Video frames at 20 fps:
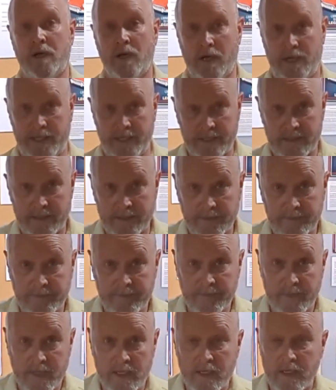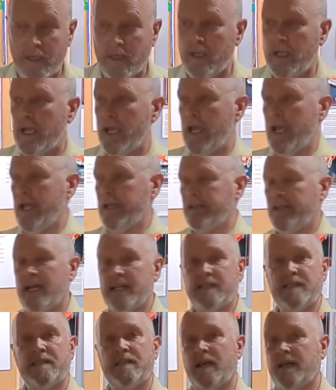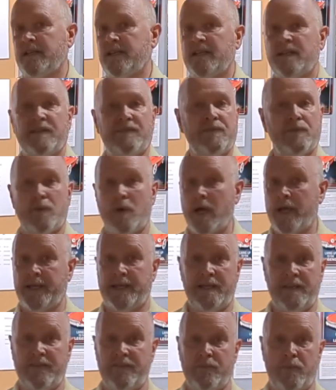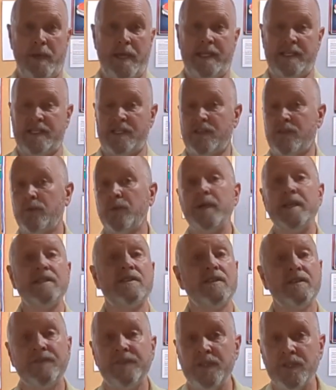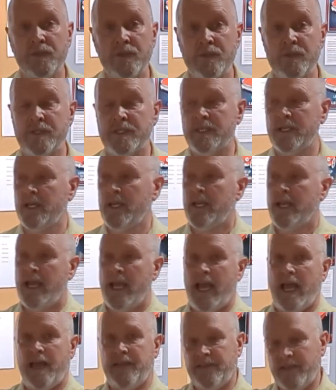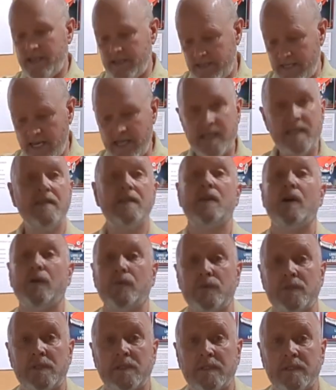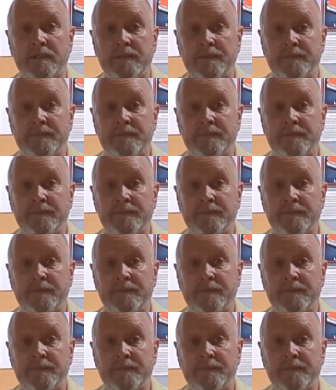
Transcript: audit. And that's done in a variety of ways, through interviews and then taking notes.